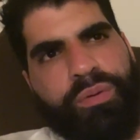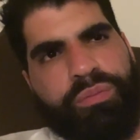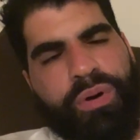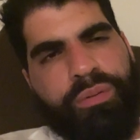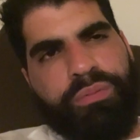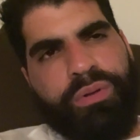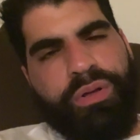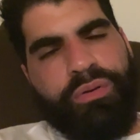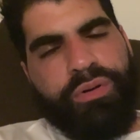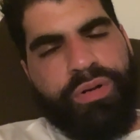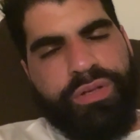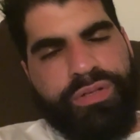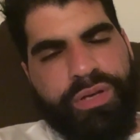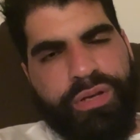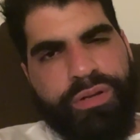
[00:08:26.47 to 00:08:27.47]
properly
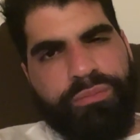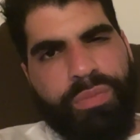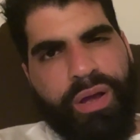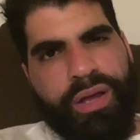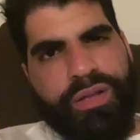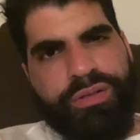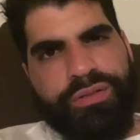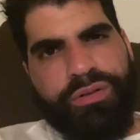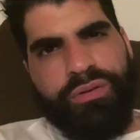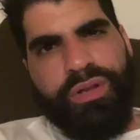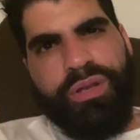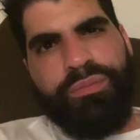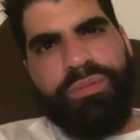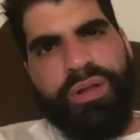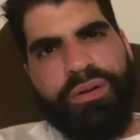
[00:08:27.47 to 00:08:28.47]
orientated mind. So
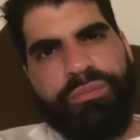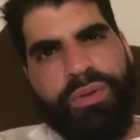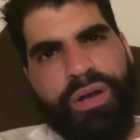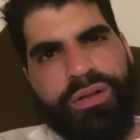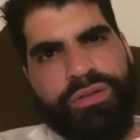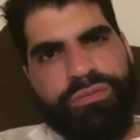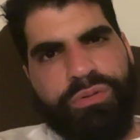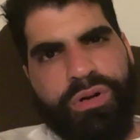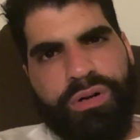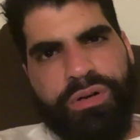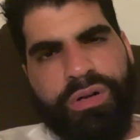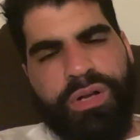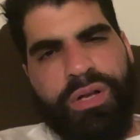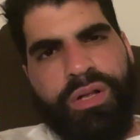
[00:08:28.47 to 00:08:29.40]
keep that in mind as well.